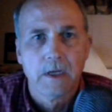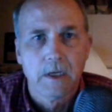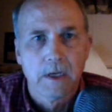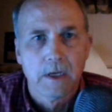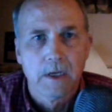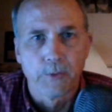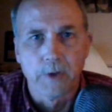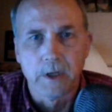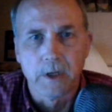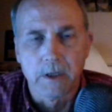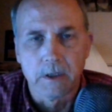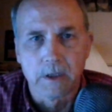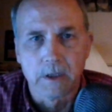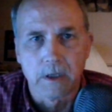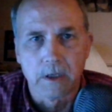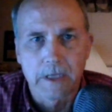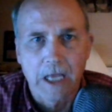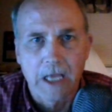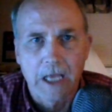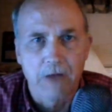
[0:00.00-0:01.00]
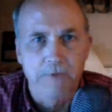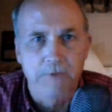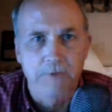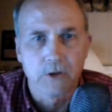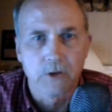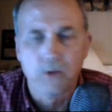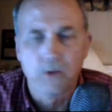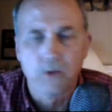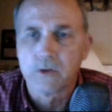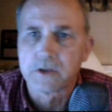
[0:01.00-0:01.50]
Reading Calvin
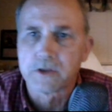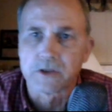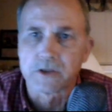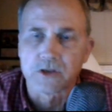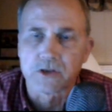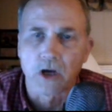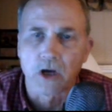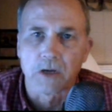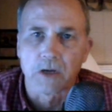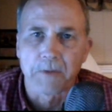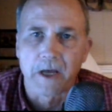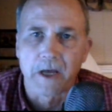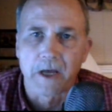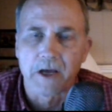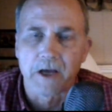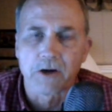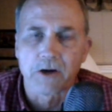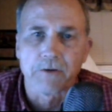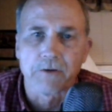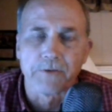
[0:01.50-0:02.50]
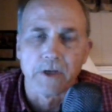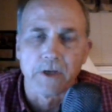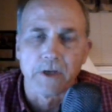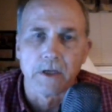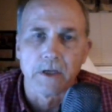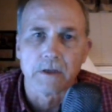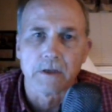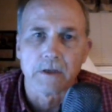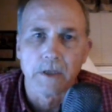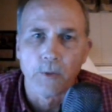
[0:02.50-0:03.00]
Coolidge's
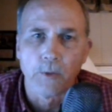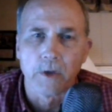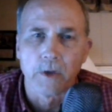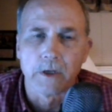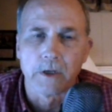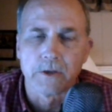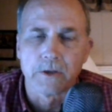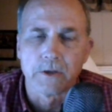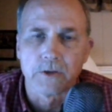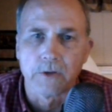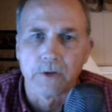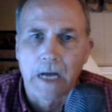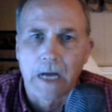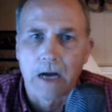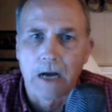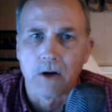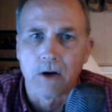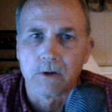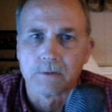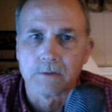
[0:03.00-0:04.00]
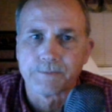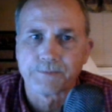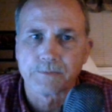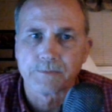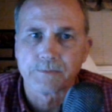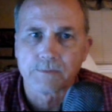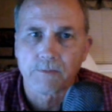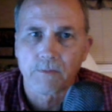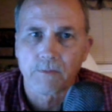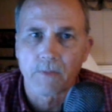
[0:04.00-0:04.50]
autobiography, he went into how
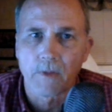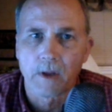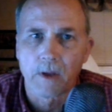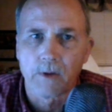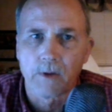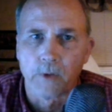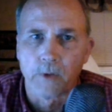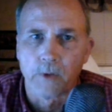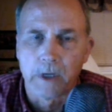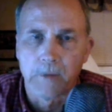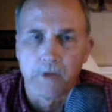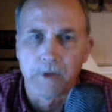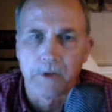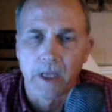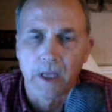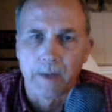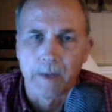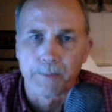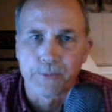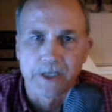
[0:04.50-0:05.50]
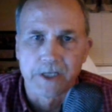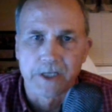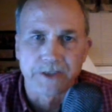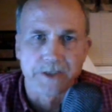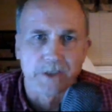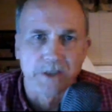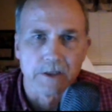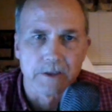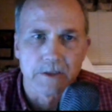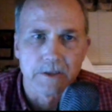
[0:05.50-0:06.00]
when he became
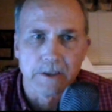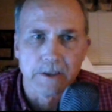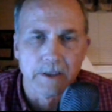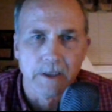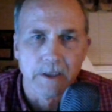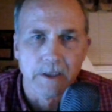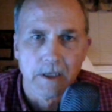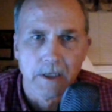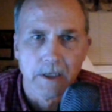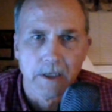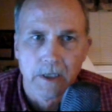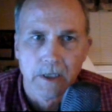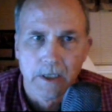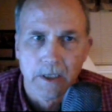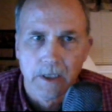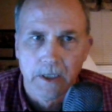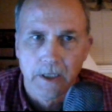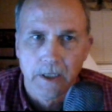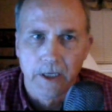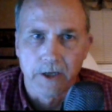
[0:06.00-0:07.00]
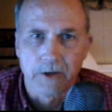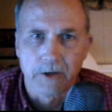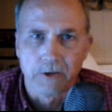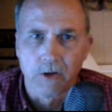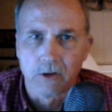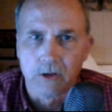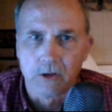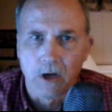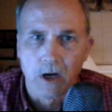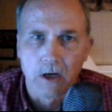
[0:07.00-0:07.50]
president, he could
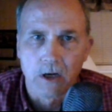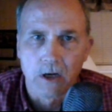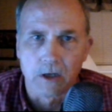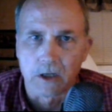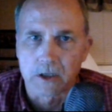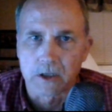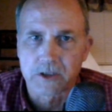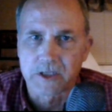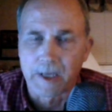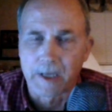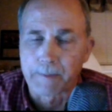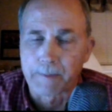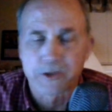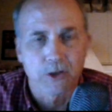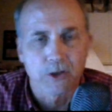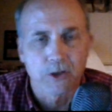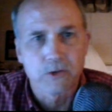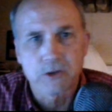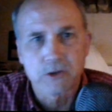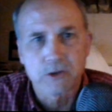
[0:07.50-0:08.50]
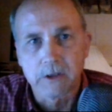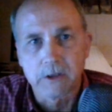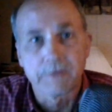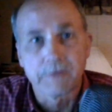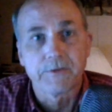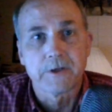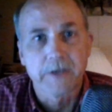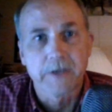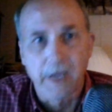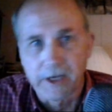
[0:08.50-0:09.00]
no longer accept social
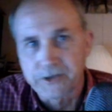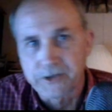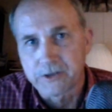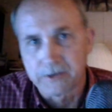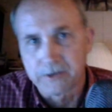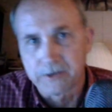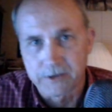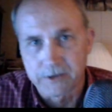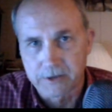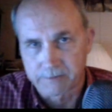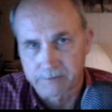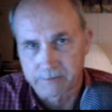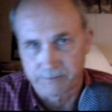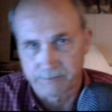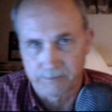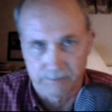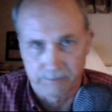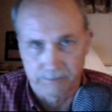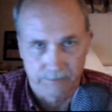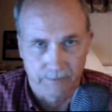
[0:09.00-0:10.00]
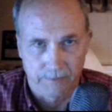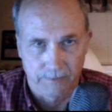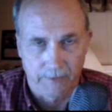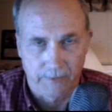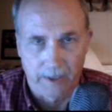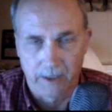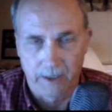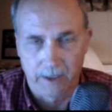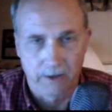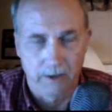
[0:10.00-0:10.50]
invitations,
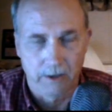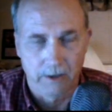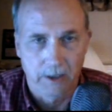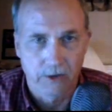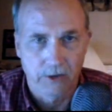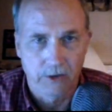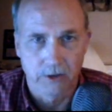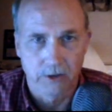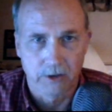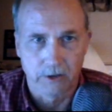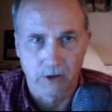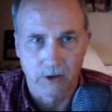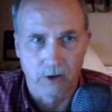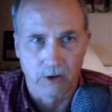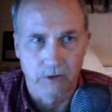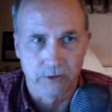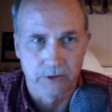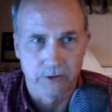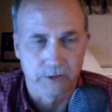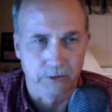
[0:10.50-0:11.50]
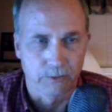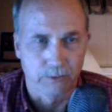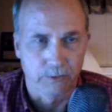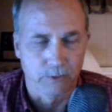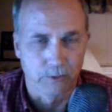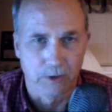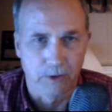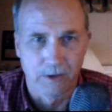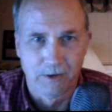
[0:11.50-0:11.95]
and he couldn't go to